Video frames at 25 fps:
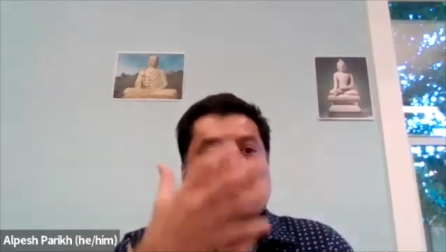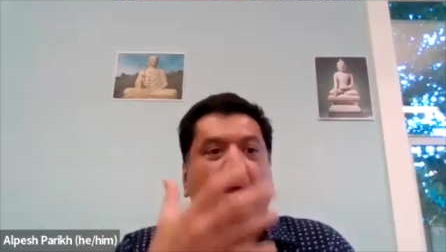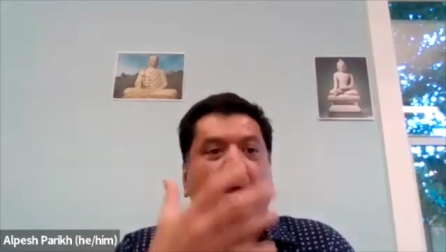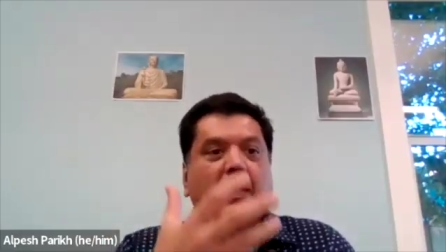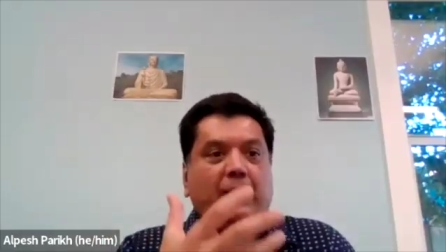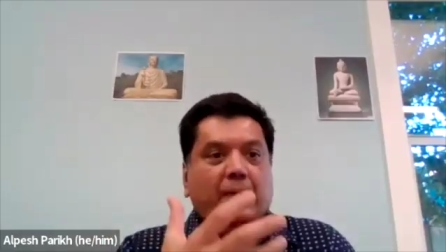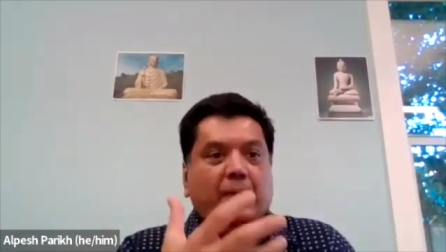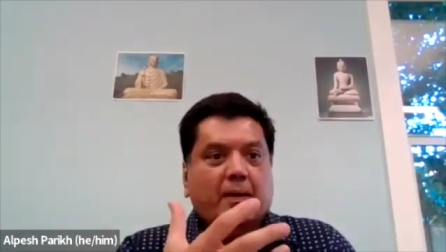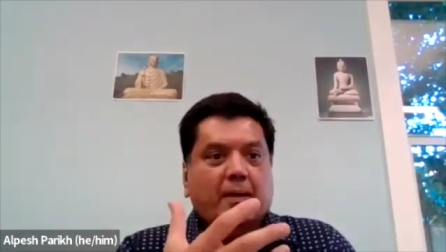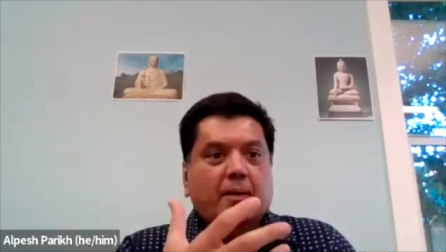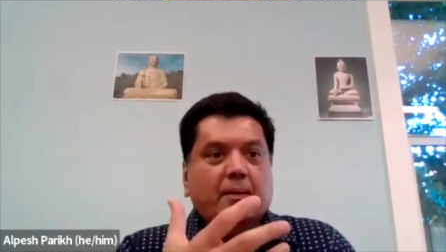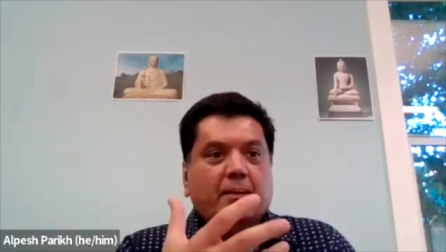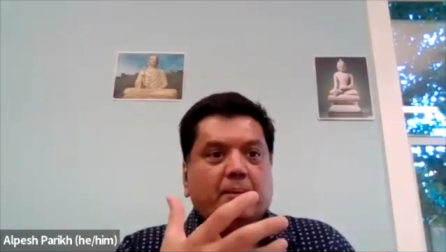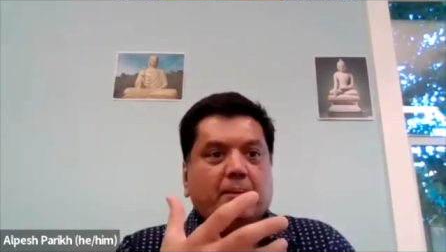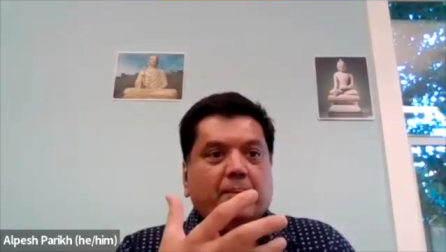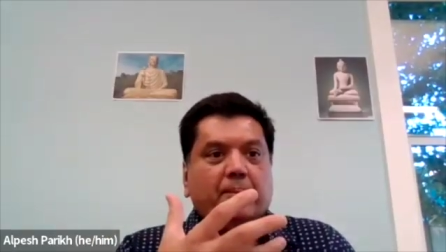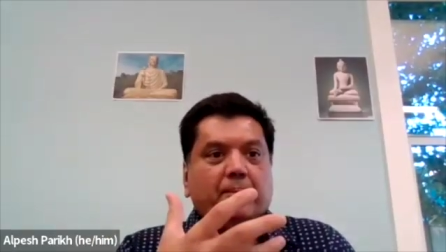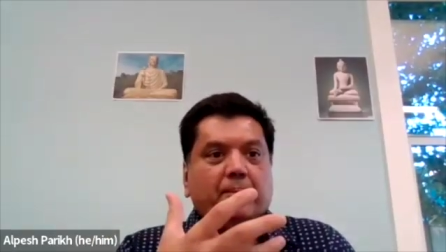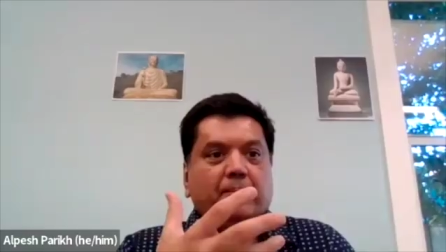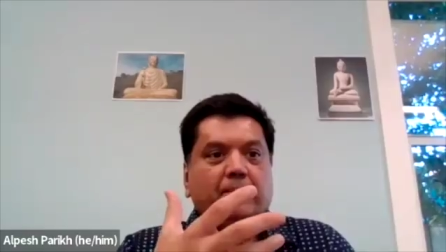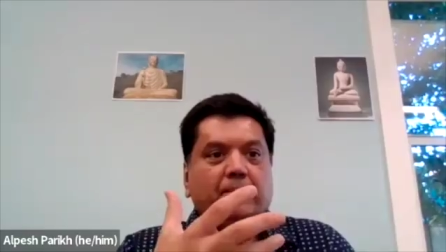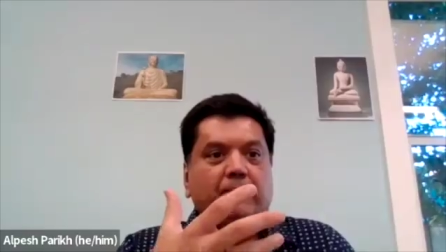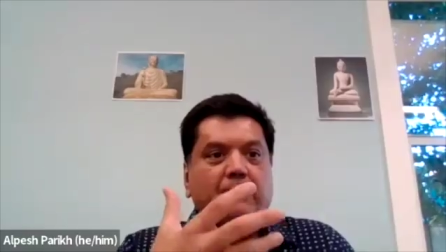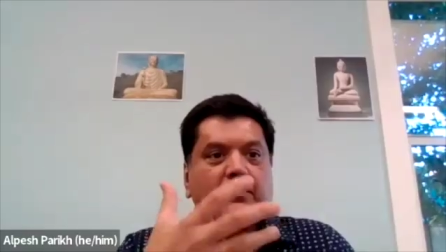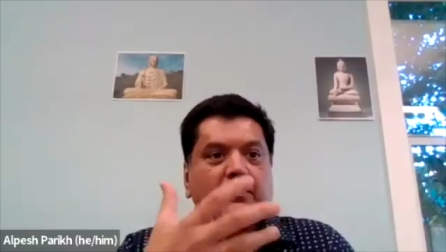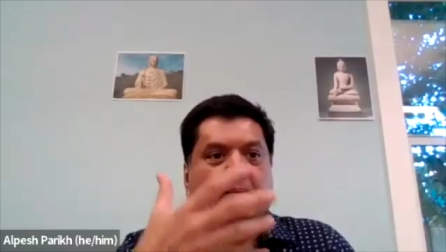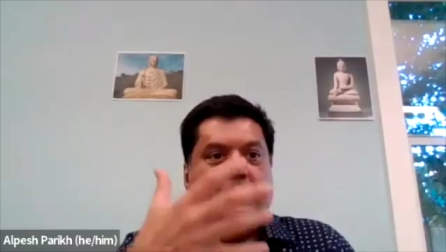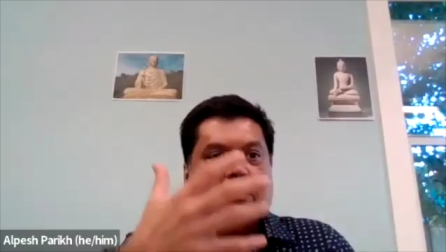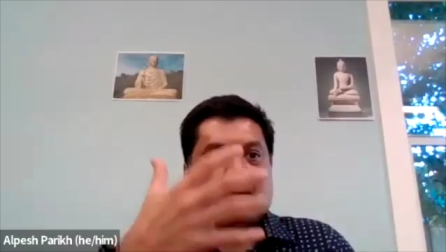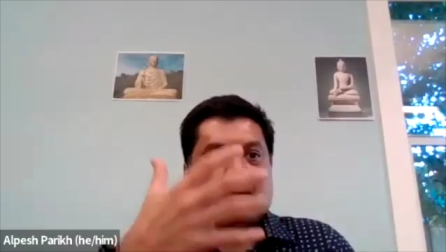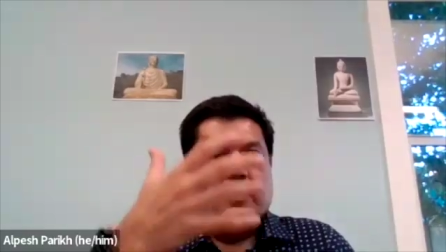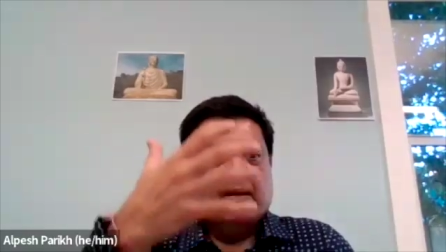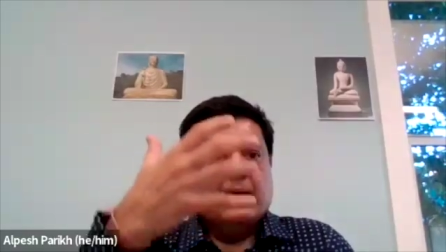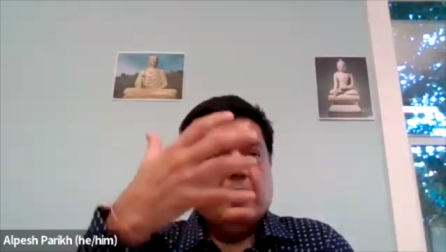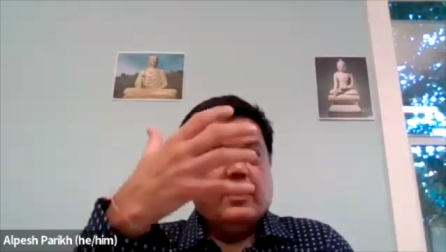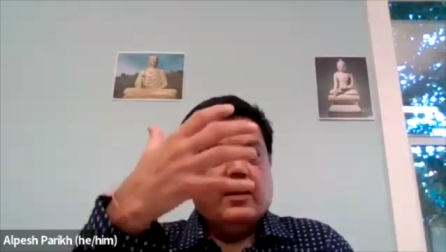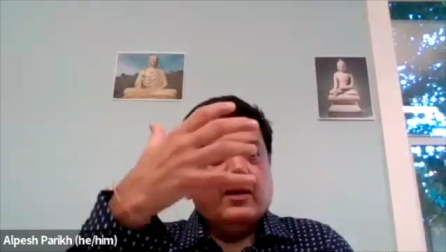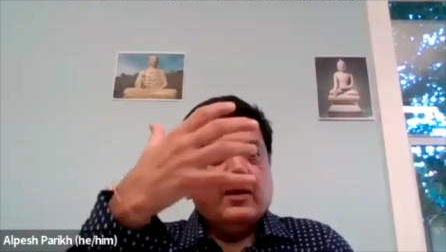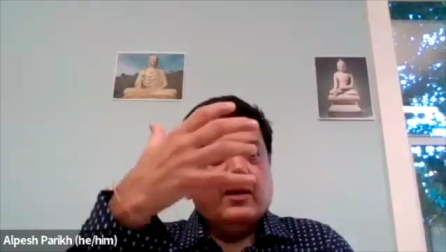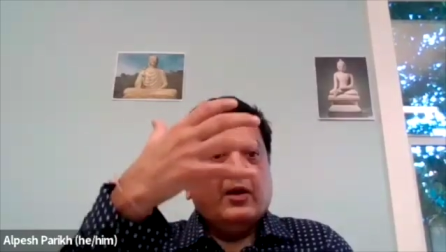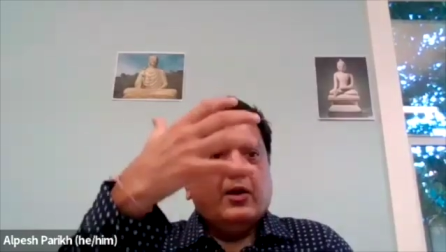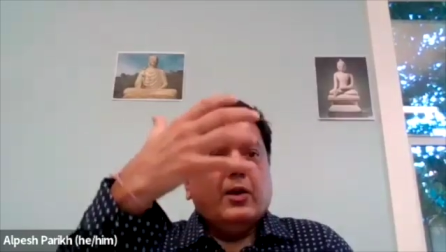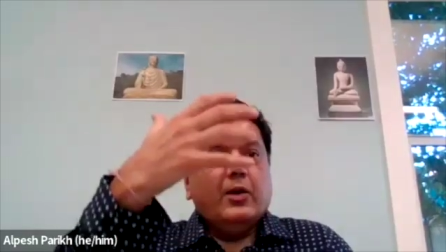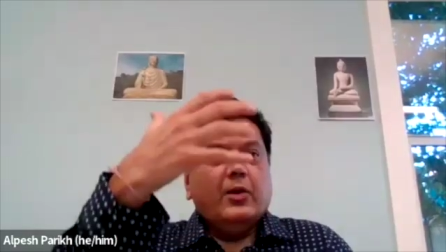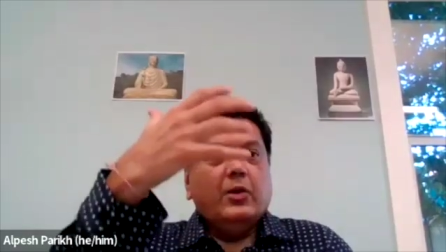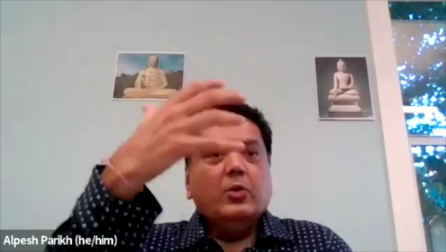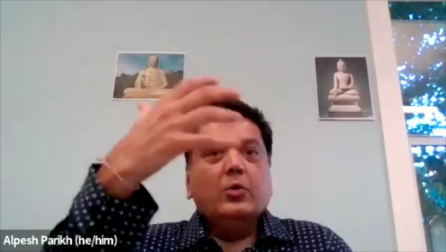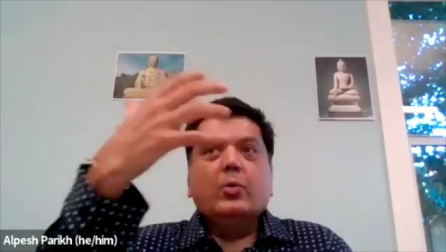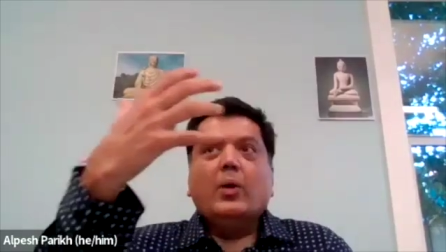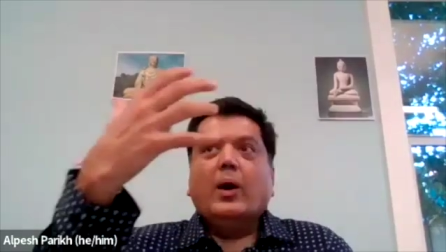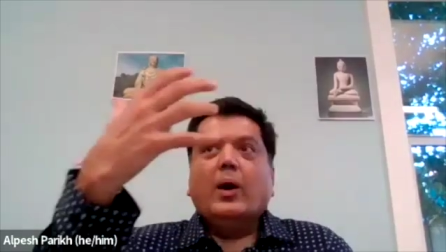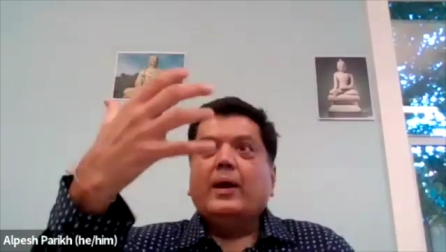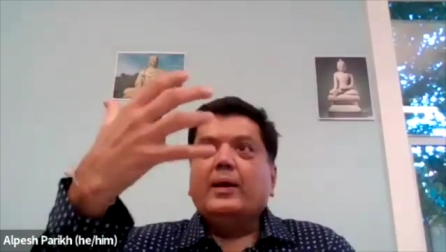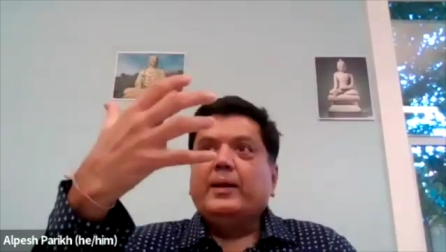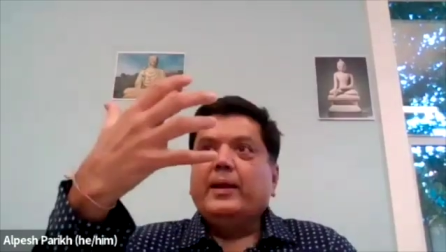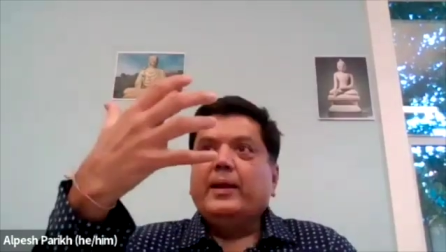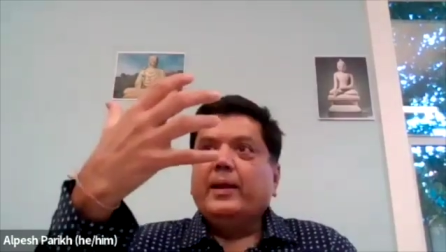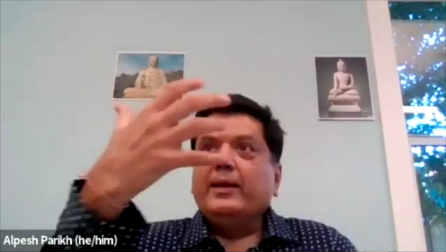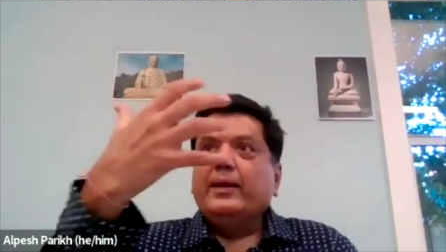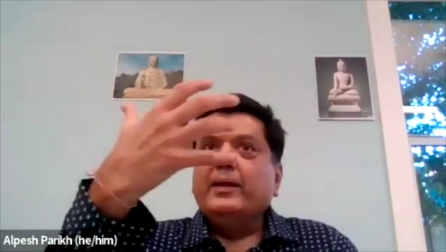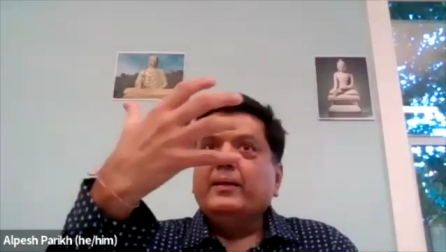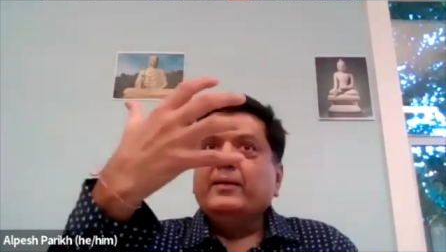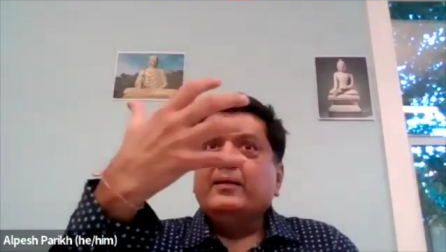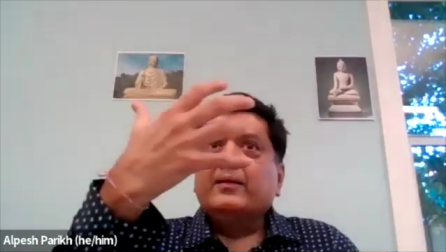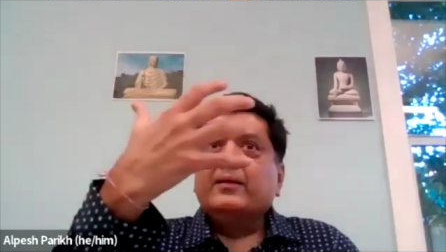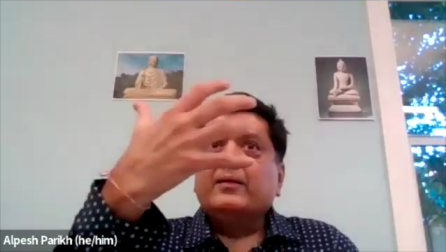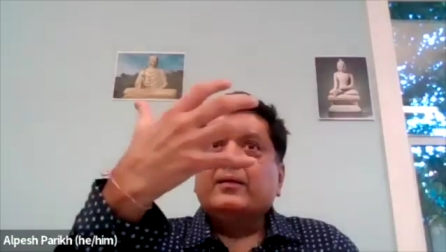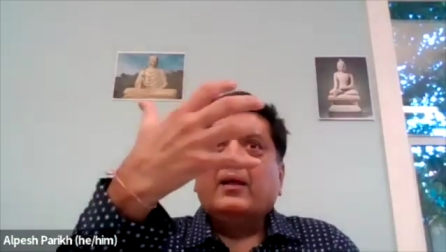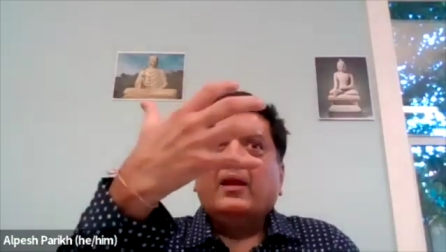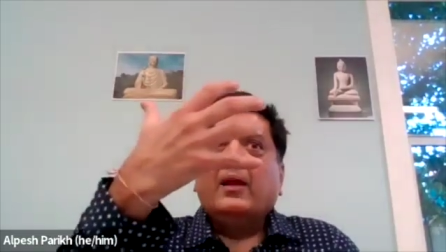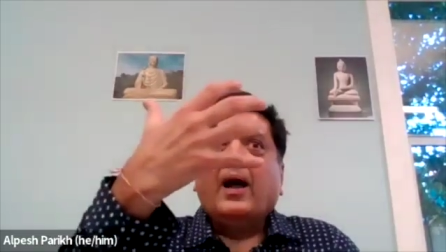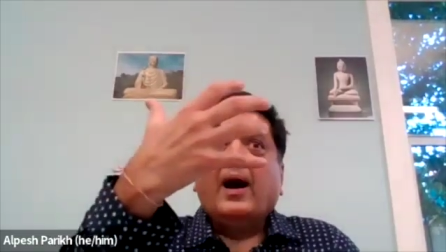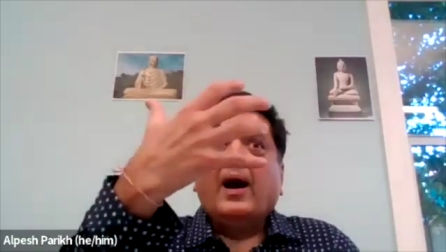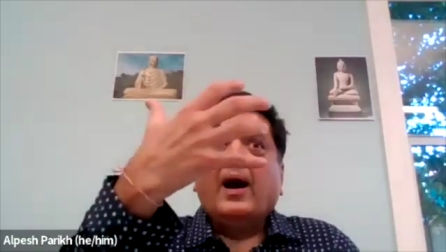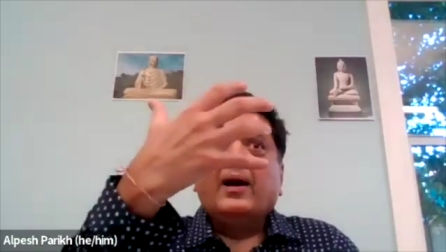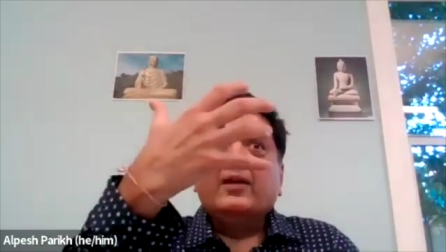metta, you are taking this